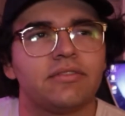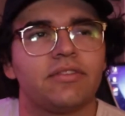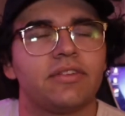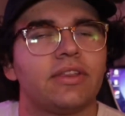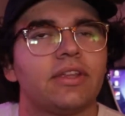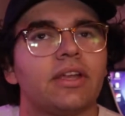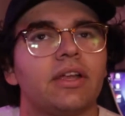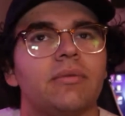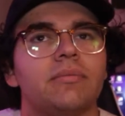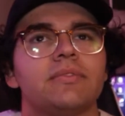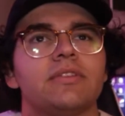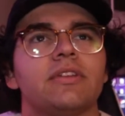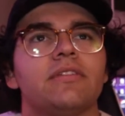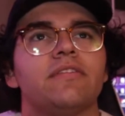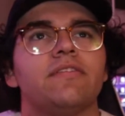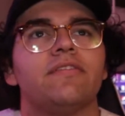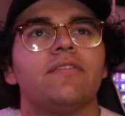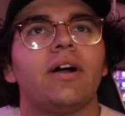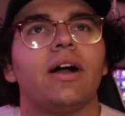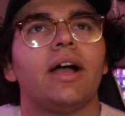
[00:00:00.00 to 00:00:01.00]
everything comes in
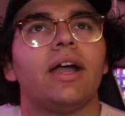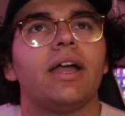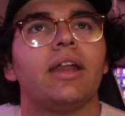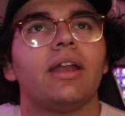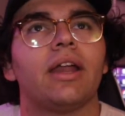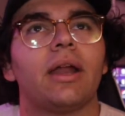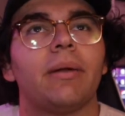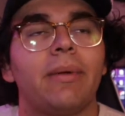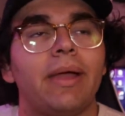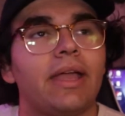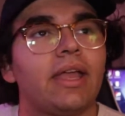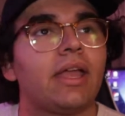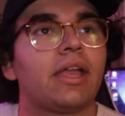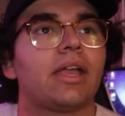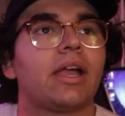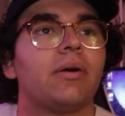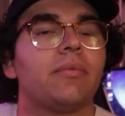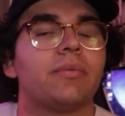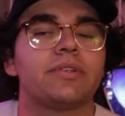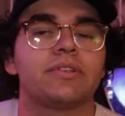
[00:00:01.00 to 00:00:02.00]
fine, and I'm
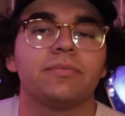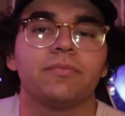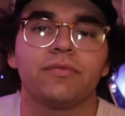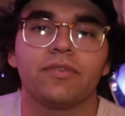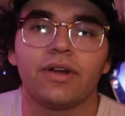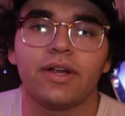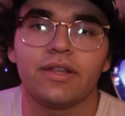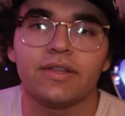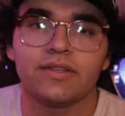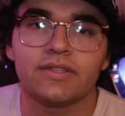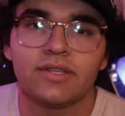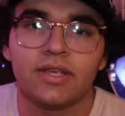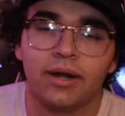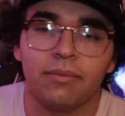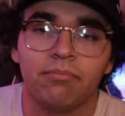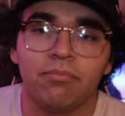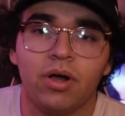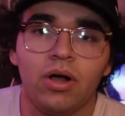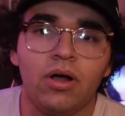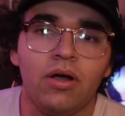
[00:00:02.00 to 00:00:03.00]
hanging out with some friends at a
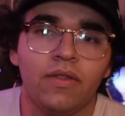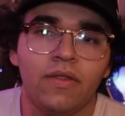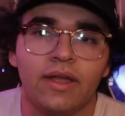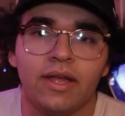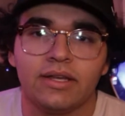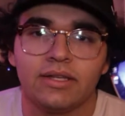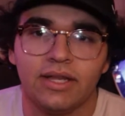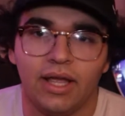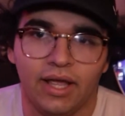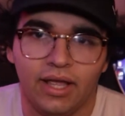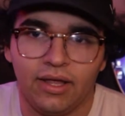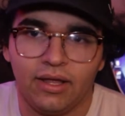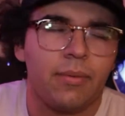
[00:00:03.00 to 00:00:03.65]
mall that day.